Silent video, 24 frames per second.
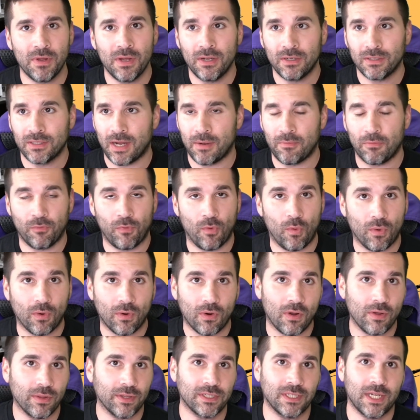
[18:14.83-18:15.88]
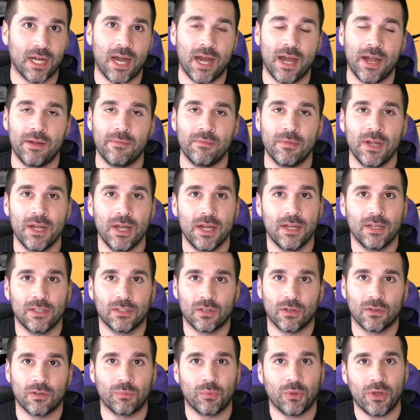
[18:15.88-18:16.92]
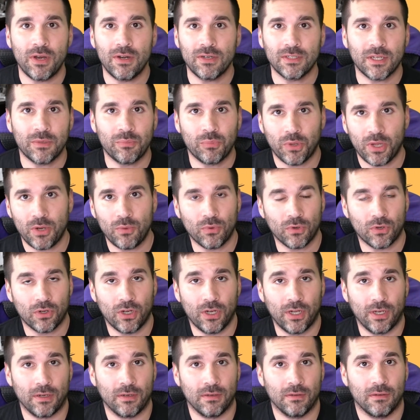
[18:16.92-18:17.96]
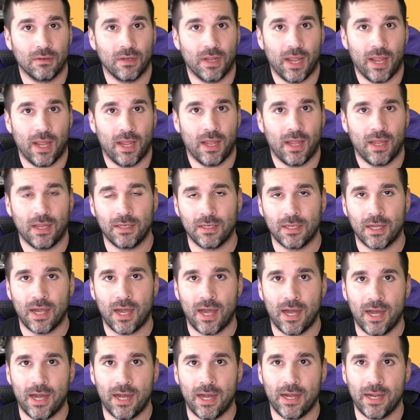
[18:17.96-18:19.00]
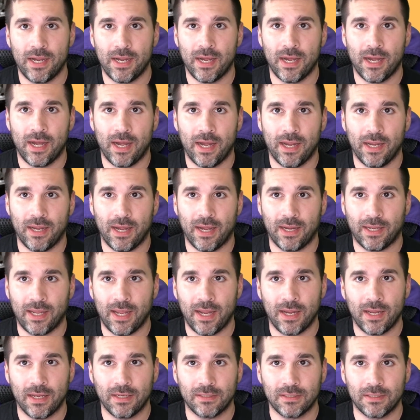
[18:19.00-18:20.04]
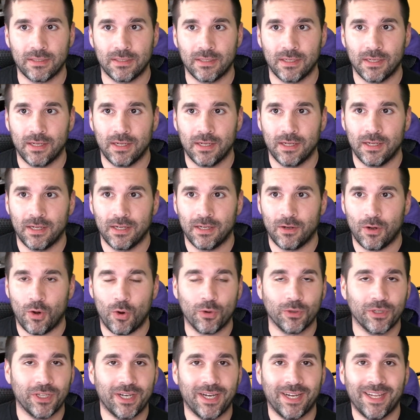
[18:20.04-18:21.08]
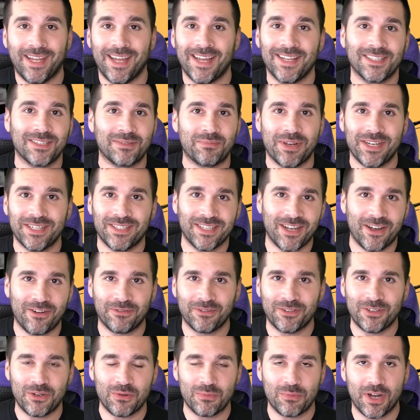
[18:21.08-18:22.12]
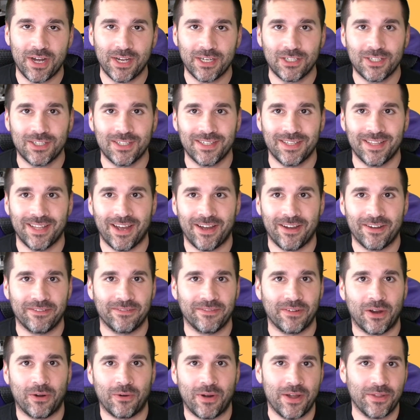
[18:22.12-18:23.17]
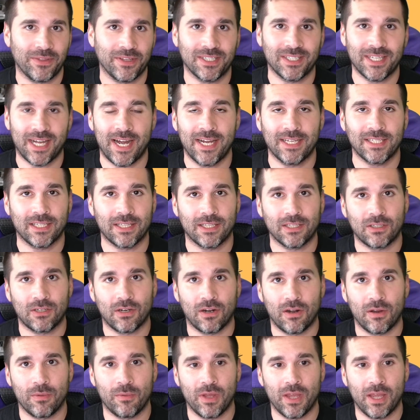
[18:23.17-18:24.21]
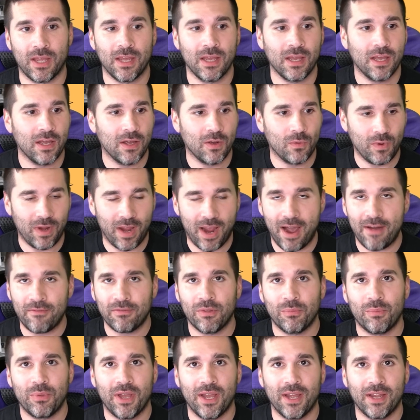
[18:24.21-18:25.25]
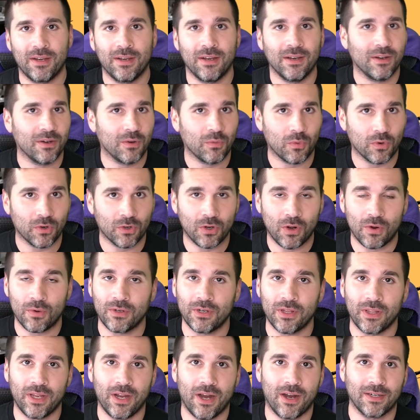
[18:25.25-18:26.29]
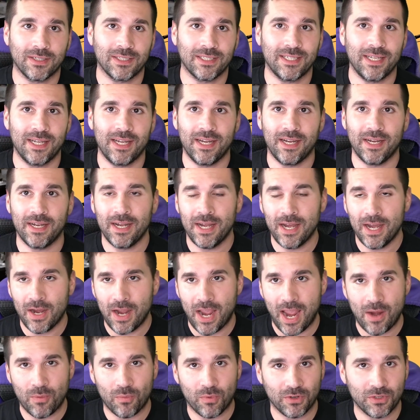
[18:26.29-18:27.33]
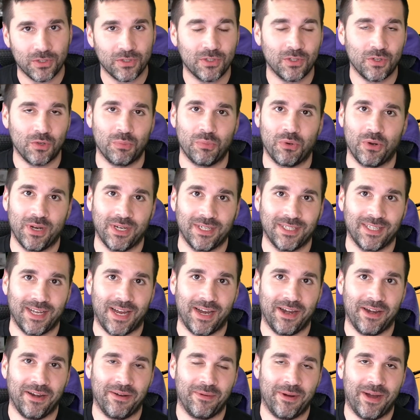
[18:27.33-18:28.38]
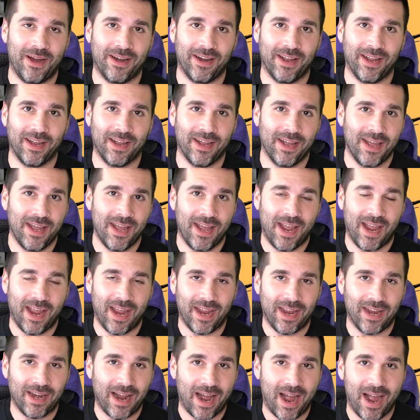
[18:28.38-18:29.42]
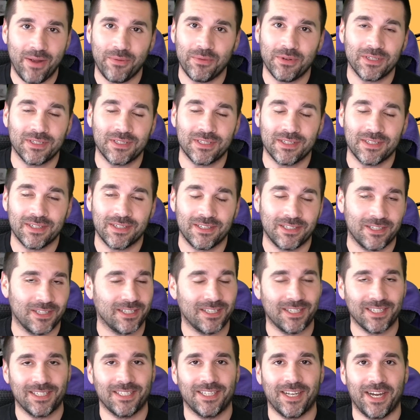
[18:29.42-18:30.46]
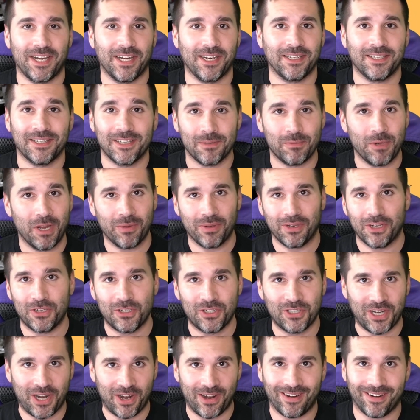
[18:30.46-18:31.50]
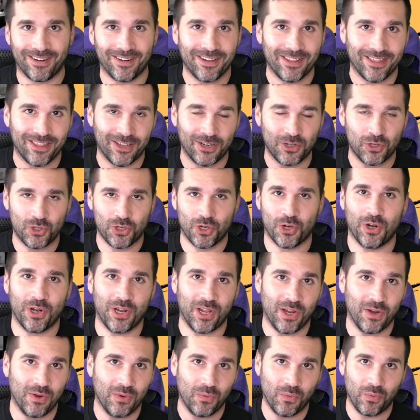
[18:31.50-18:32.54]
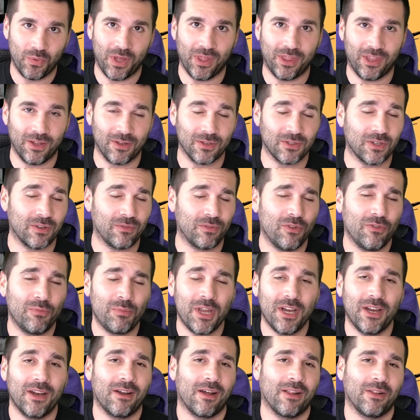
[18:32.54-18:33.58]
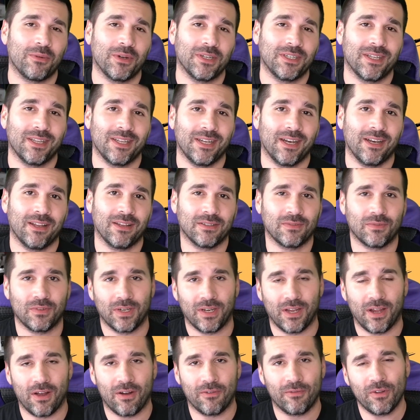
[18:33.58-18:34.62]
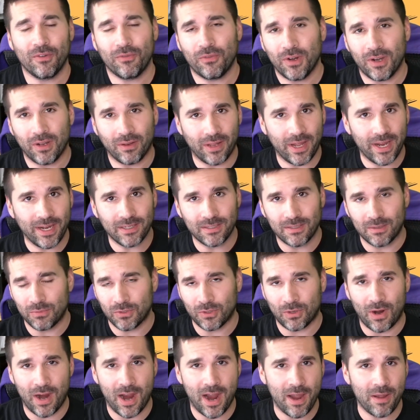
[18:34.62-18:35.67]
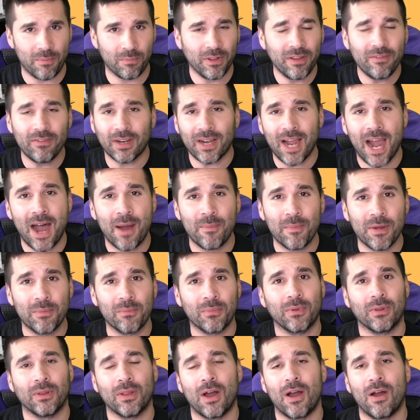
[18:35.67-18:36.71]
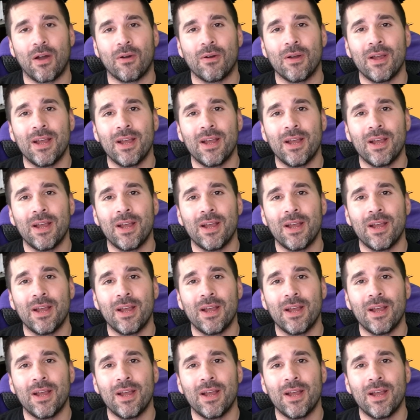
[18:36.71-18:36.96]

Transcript: top 4 all the time. So the players I played were good, and I can't hold it against myself too much around the size of the tournament. We have the bid. We're going to the RC, and we're super excited about it. And I was just excited to be able to share the journey with you. So if you've made it all the way to the end of this video, feel free to like, subscribe, leave a comment below.